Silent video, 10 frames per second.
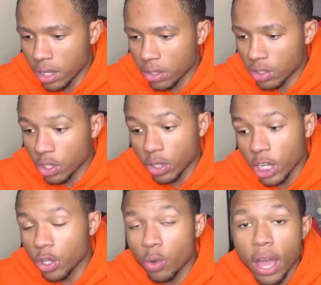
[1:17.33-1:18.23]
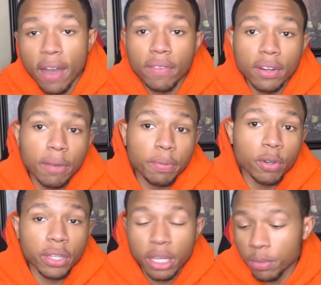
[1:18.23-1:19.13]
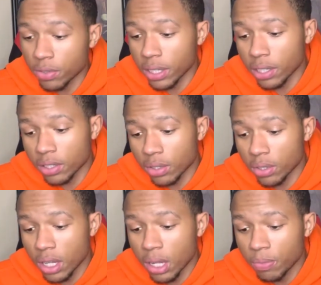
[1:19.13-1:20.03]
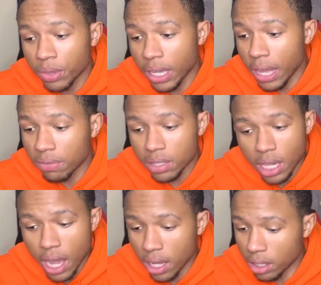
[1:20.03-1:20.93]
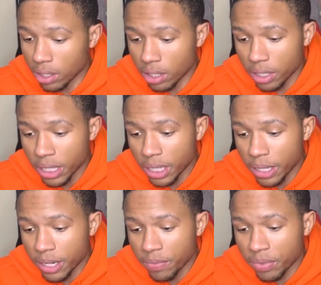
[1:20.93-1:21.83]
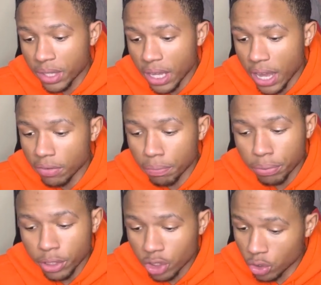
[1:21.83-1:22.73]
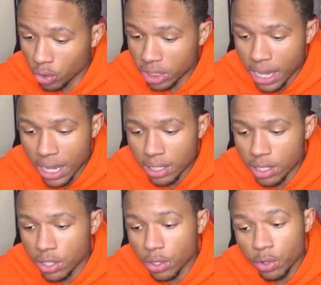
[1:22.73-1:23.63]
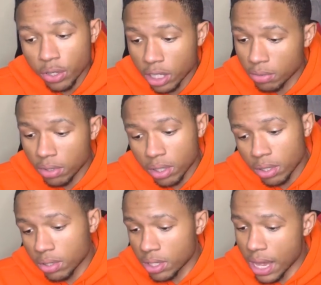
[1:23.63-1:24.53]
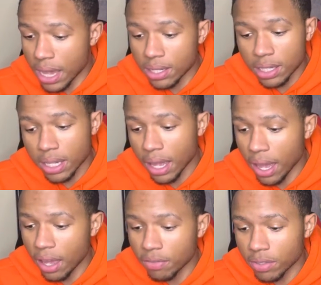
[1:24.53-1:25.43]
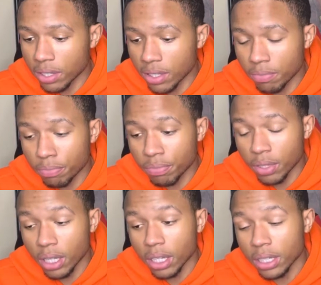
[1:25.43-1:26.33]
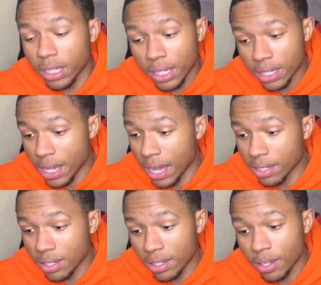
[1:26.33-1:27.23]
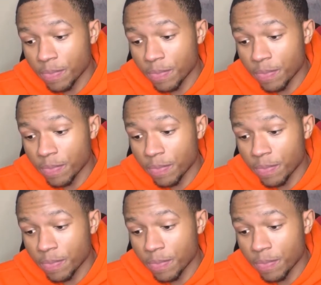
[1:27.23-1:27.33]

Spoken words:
So they do have it up on Hibbits right now. So they have toddler. They have preschool sizes, the crib sizes, they have the kid sizes,